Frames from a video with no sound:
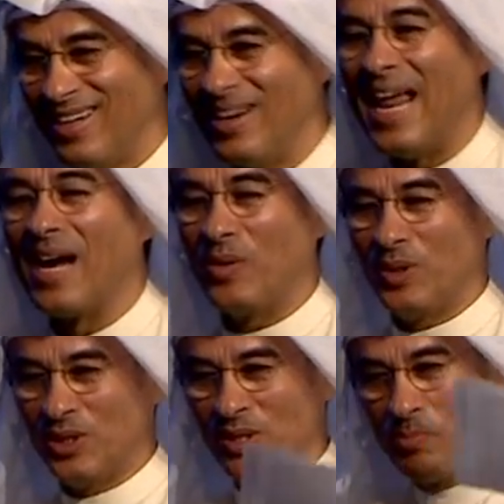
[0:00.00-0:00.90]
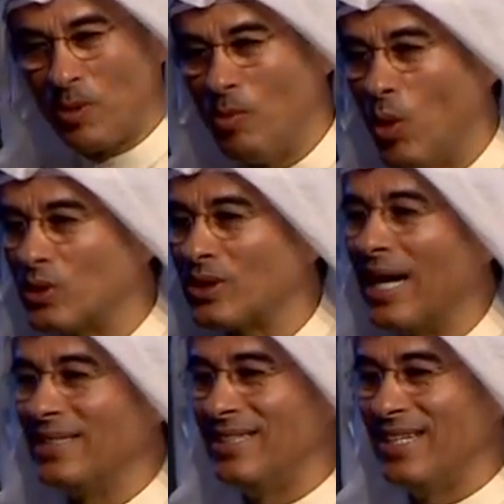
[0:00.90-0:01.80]
language, promote
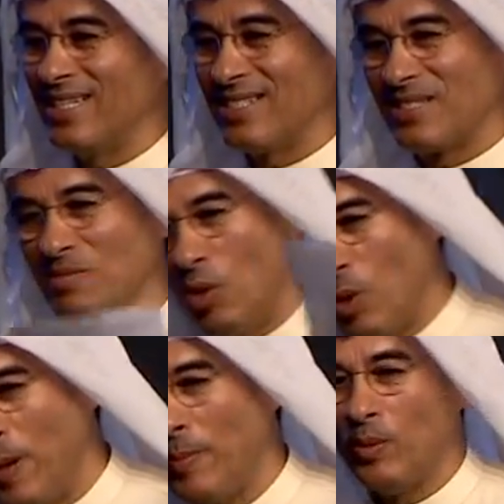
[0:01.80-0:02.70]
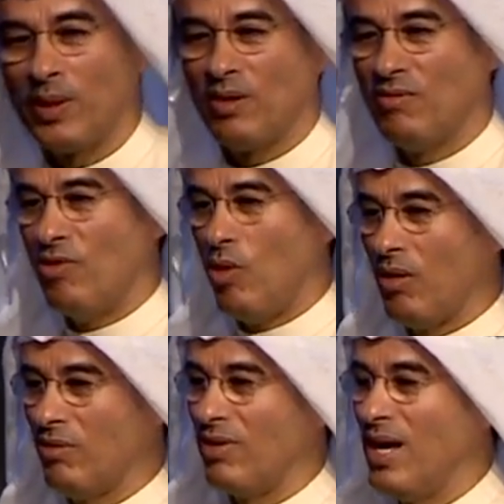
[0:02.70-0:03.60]
ideas. More people will get
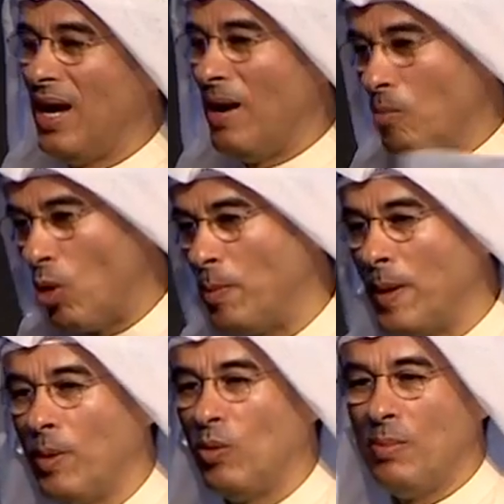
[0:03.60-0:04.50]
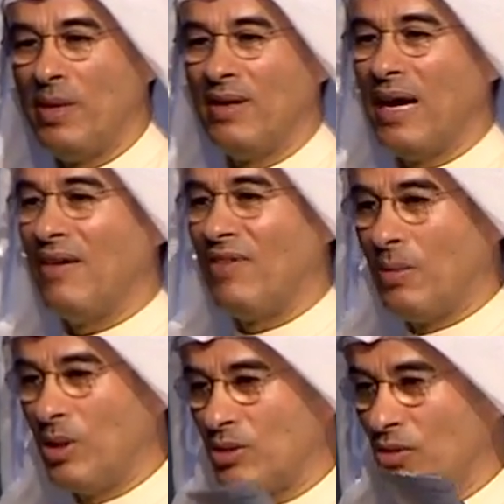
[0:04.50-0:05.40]
involved. More people will be
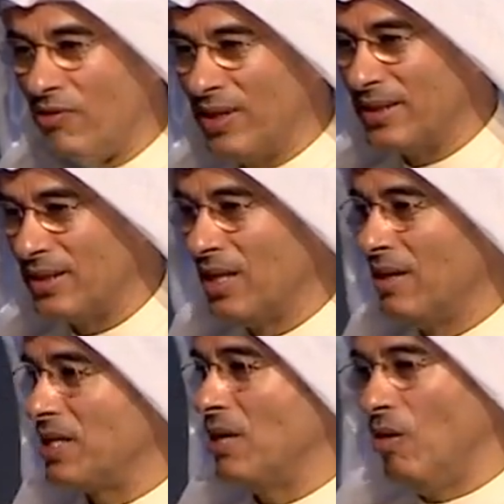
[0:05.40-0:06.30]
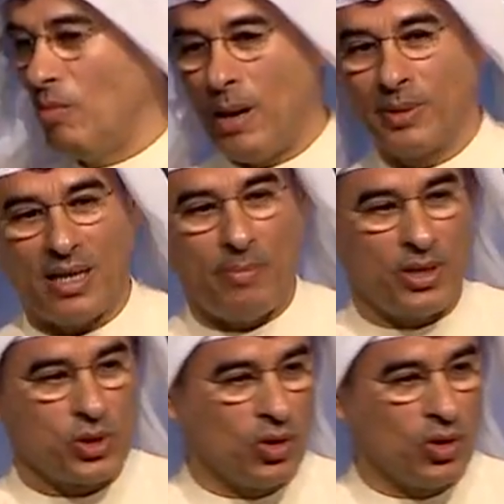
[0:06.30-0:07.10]
available to fund. They say, oh, Mohamed Alabbar is